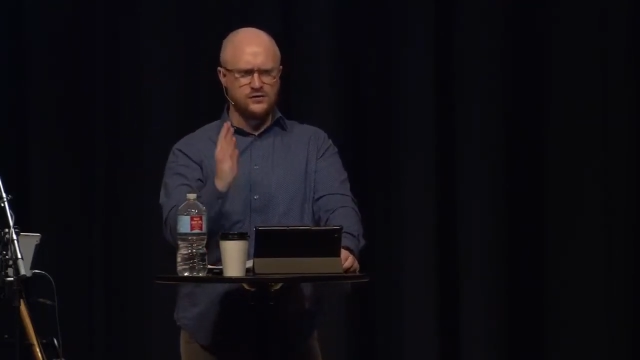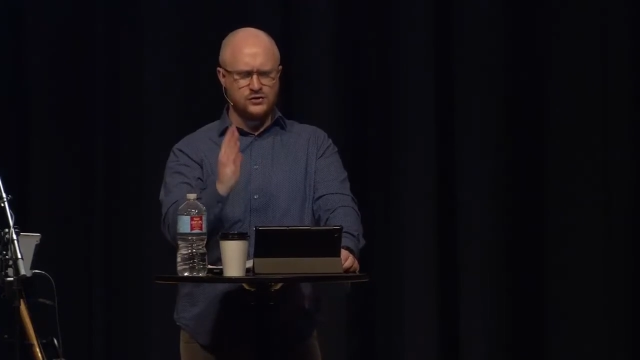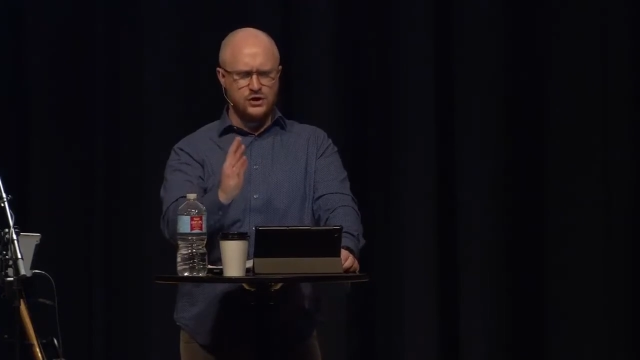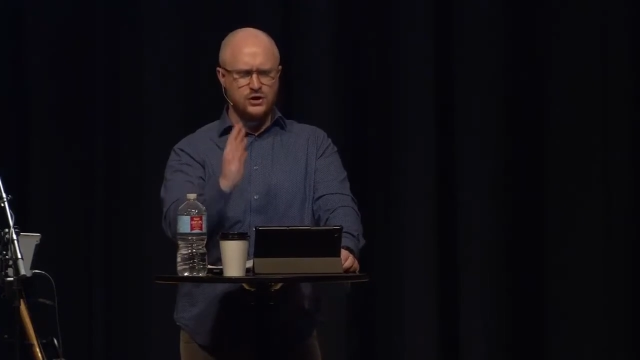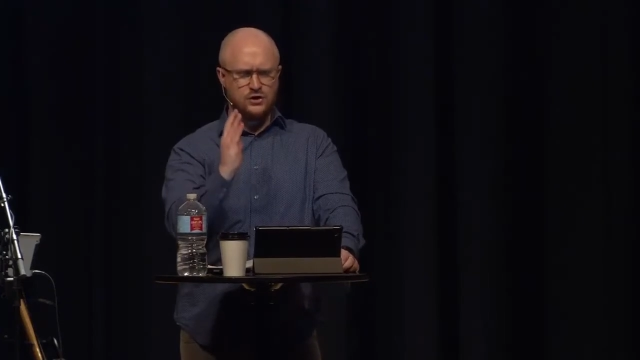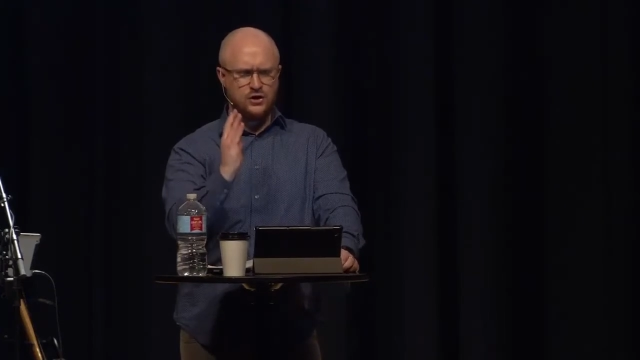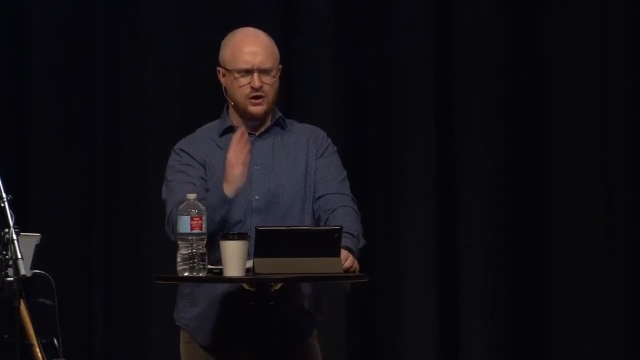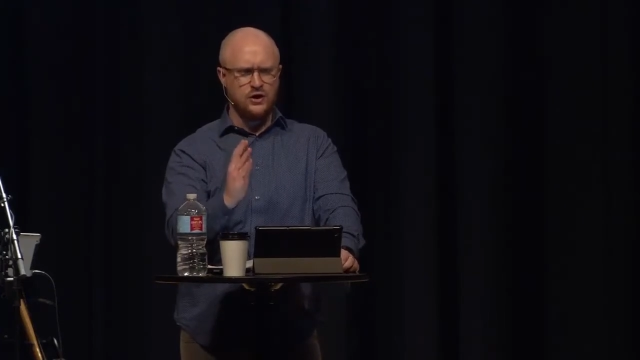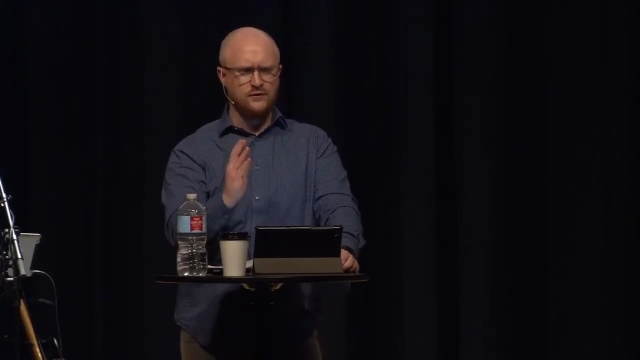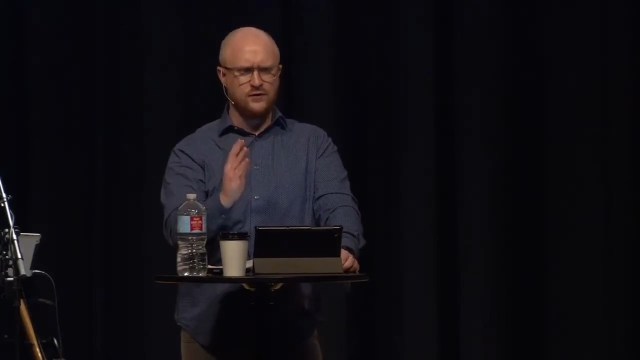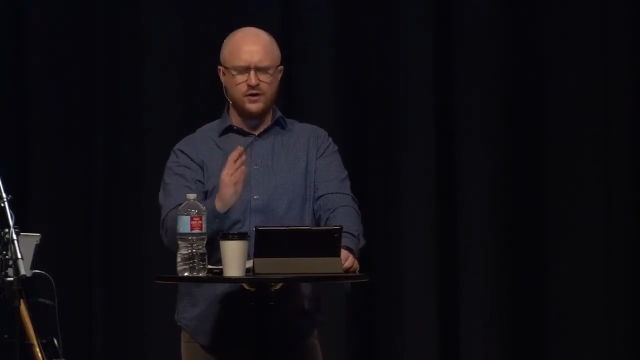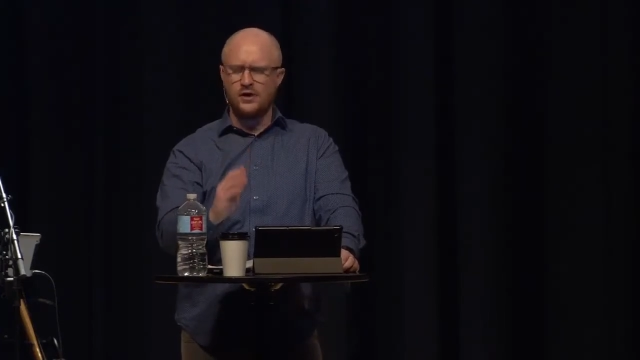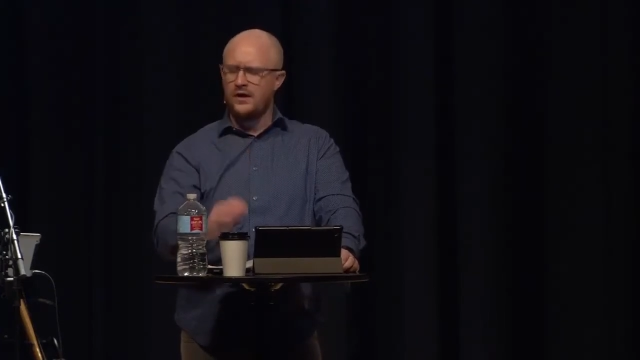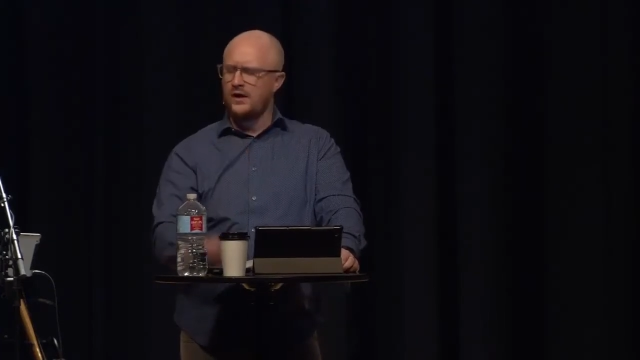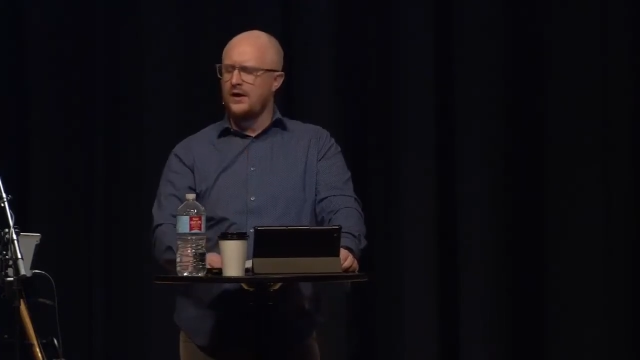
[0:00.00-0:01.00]
seek the
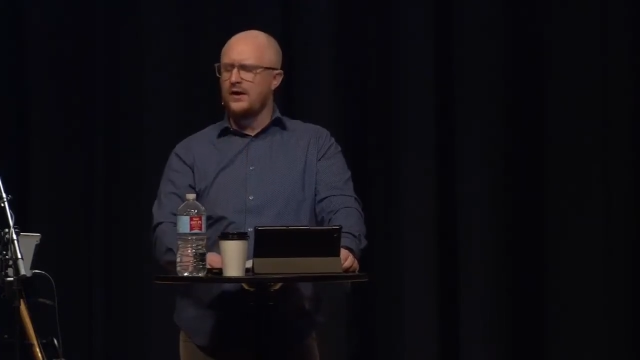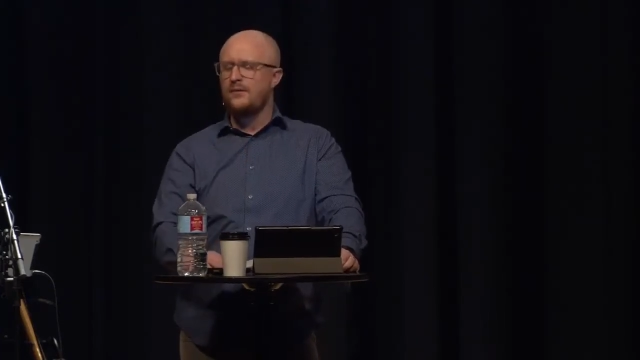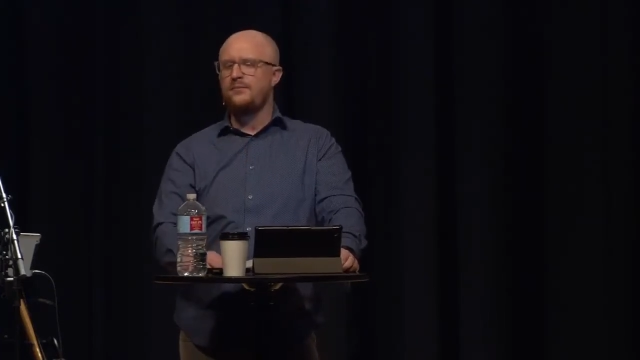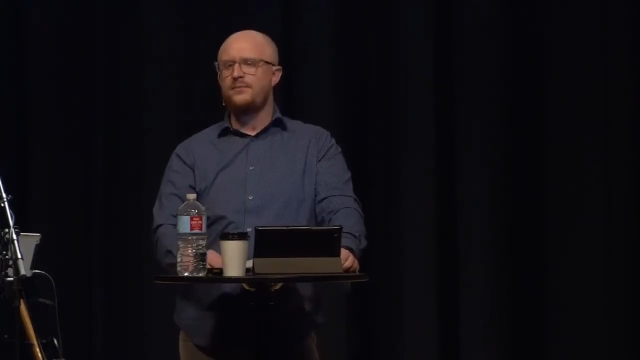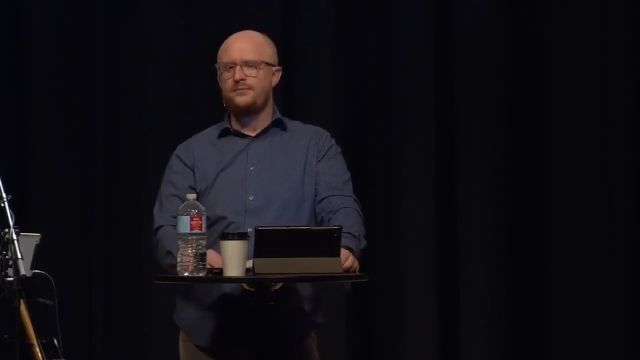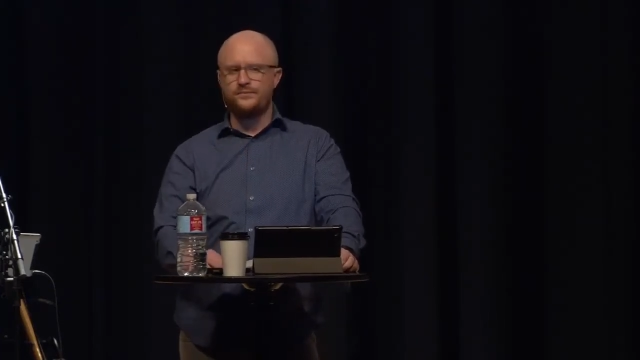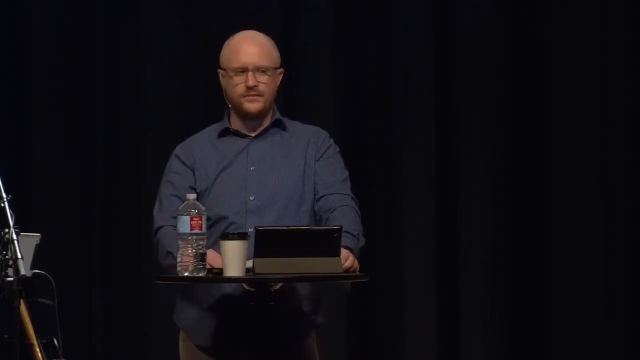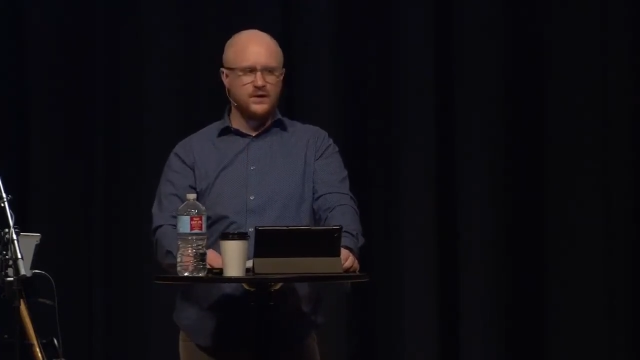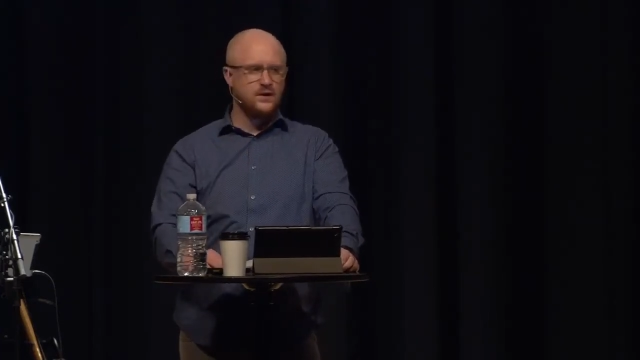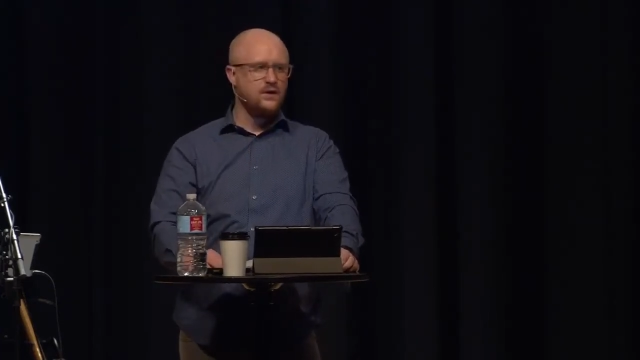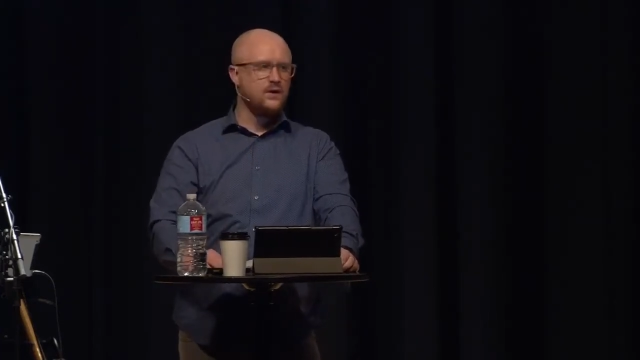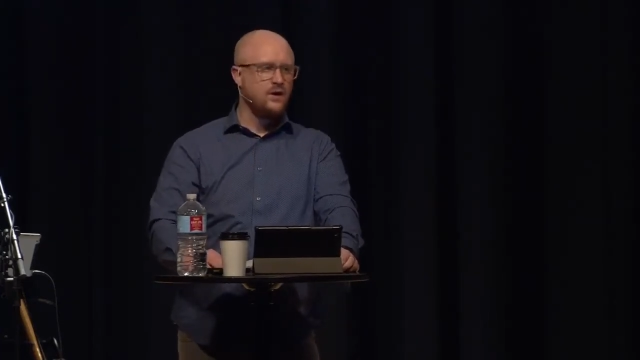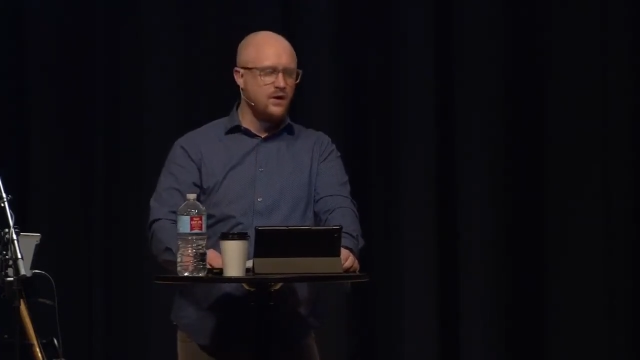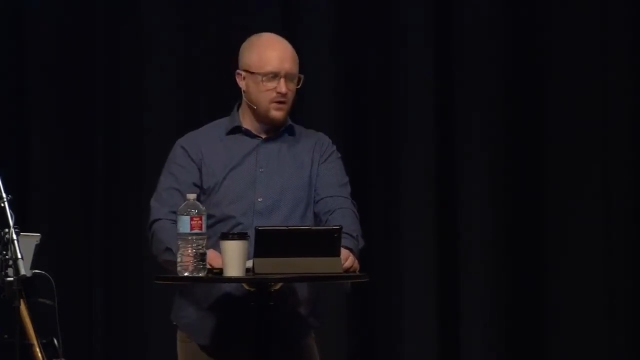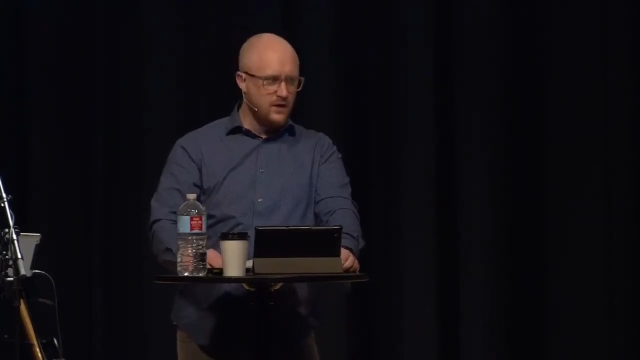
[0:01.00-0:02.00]
giver.
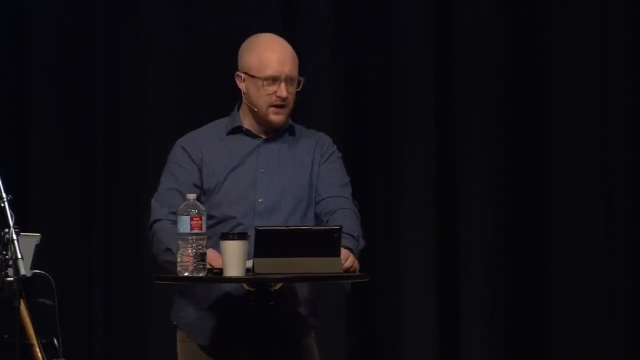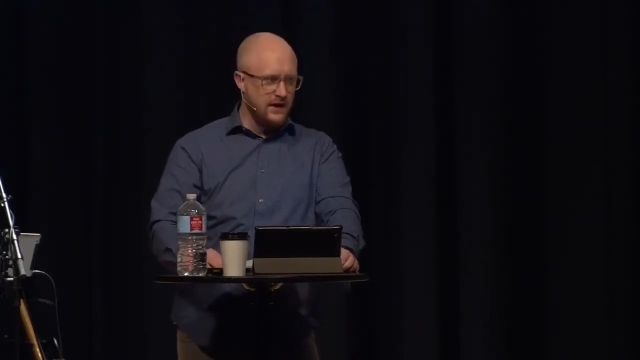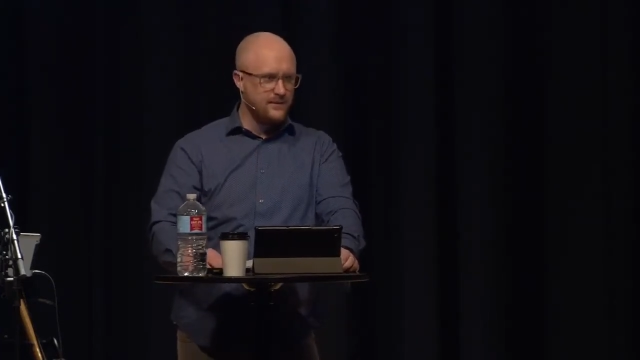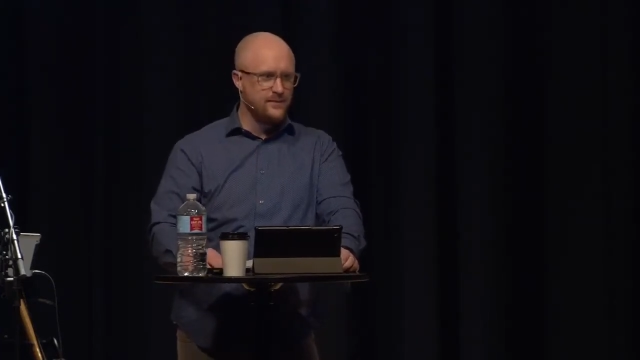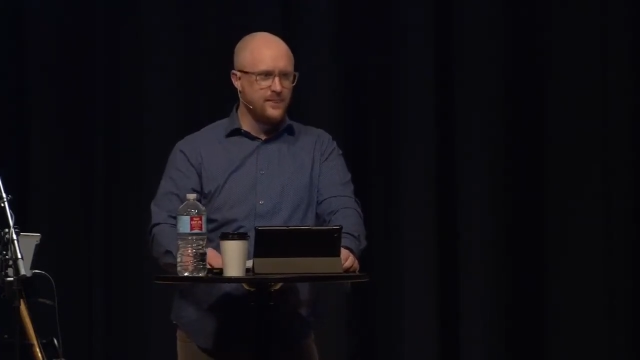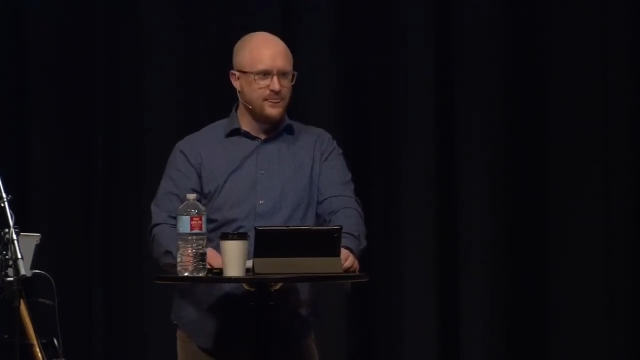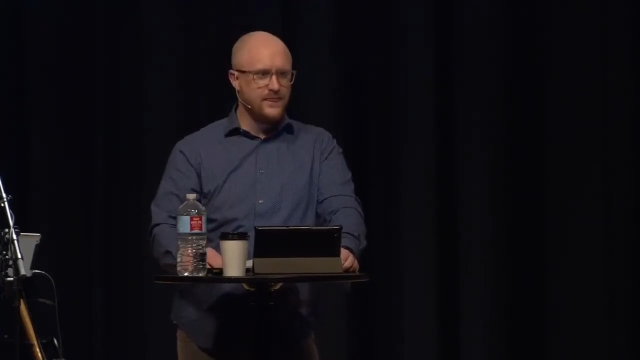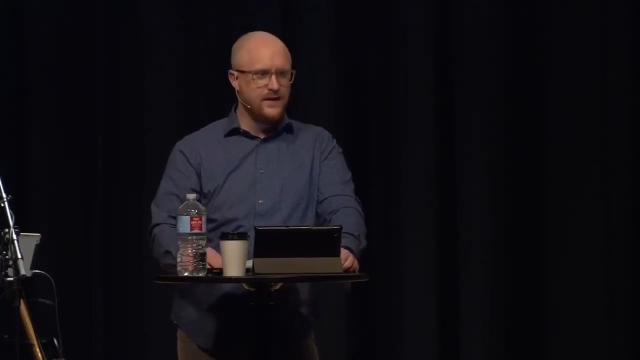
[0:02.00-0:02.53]
Okay,